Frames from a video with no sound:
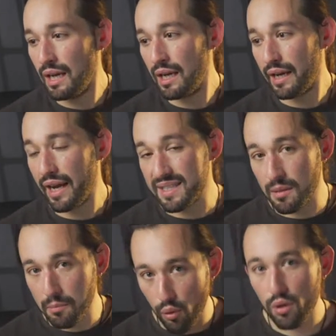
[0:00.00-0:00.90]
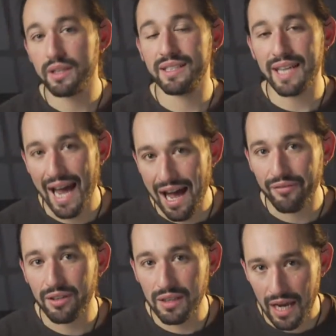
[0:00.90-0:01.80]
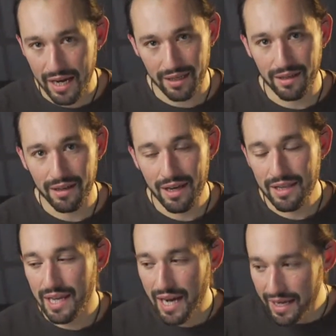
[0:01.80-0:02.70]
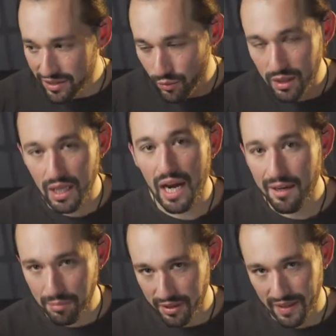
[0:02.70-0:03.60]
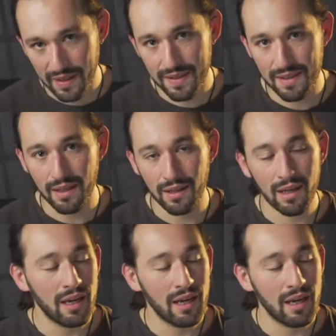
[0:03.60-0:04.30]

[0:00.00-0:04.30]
It's important to have a light that has a reliable heatsink,